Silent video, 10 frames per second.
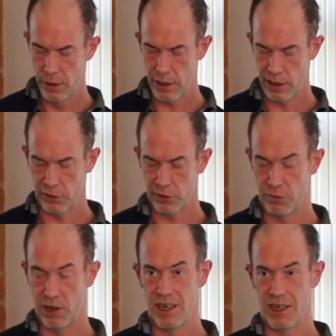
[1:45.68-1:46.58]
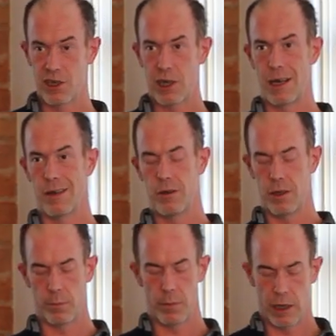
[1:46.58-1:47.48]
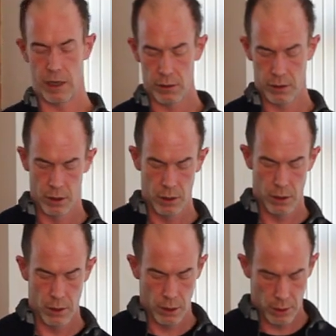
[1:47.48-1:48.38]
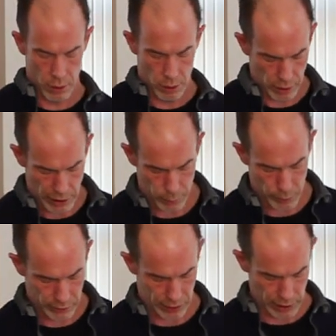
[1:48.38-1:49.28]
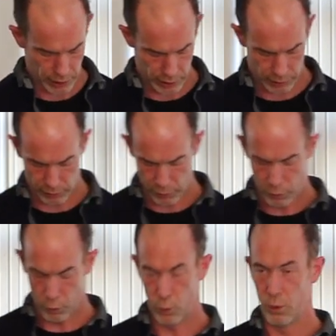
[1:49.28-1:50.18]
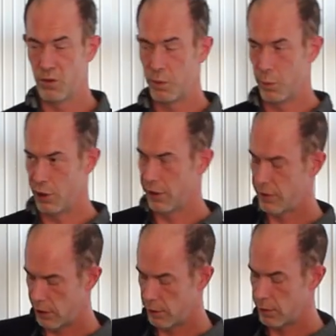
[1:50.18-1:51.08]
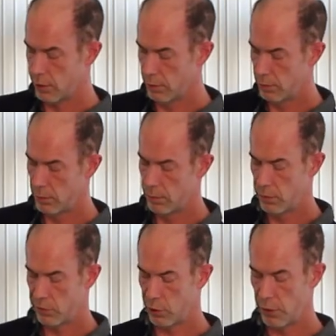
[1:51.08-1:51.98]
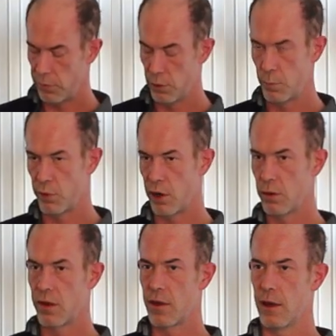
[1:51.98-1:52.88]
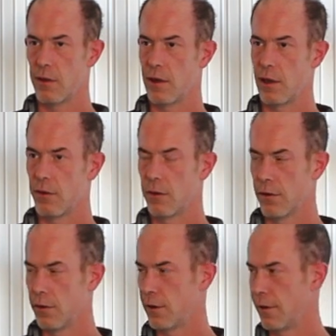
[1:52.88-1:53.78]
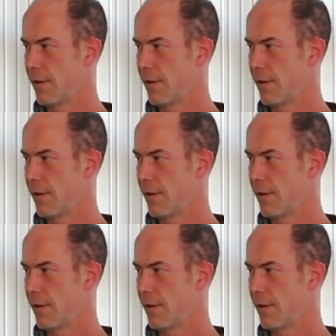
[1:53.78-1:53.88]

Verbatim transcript: and it's a really challenging match, that would be taking all of my attention. So if you broke that attention to,